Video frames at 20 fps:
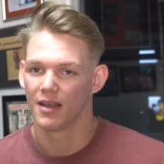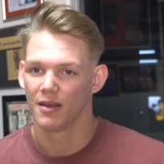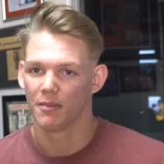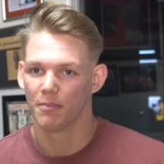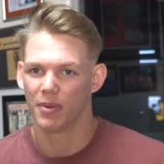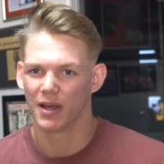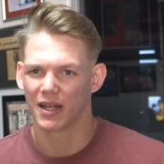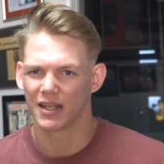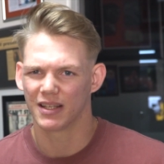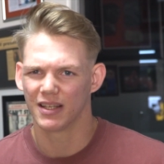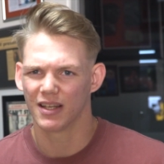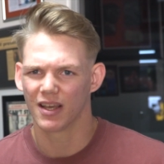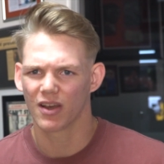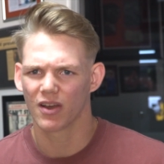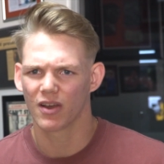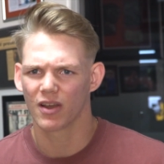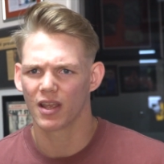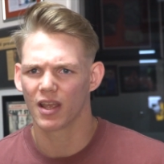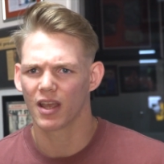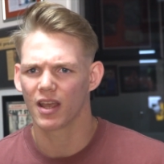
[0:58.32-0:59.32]
But
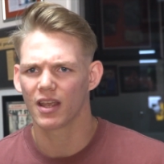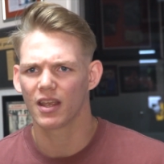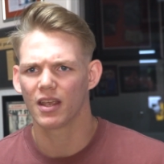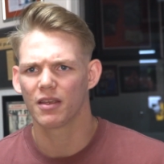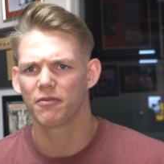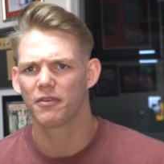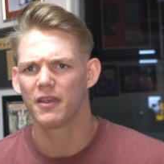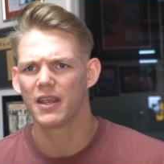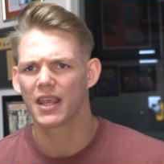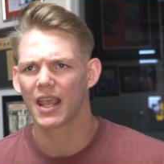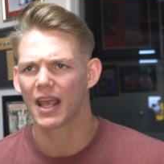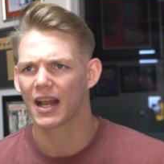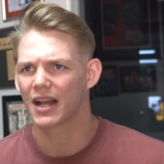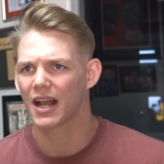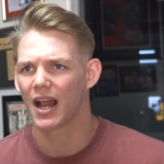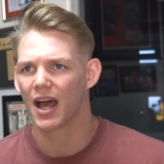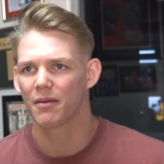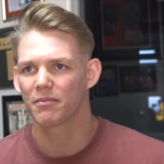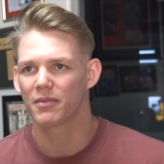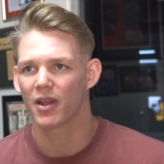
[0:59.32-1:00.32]
yeah, if he can
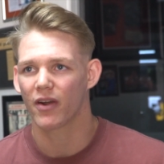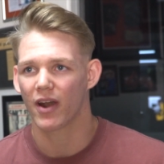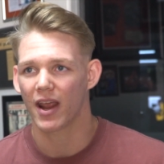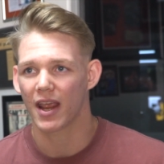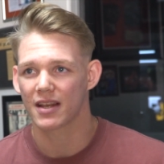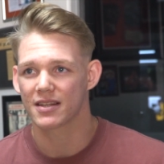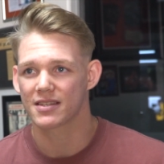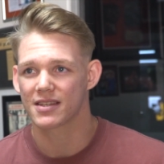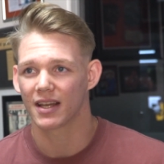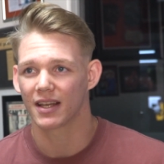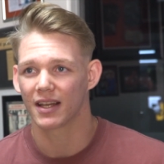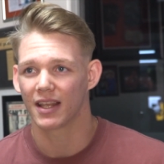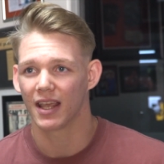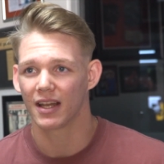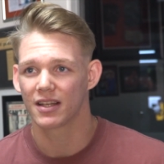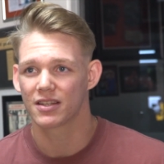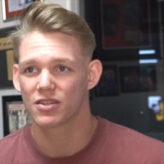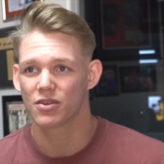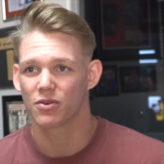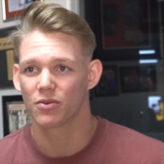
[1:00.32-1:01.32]
climb the ranks and
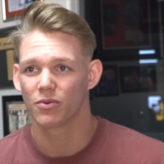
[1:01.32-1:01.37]
get to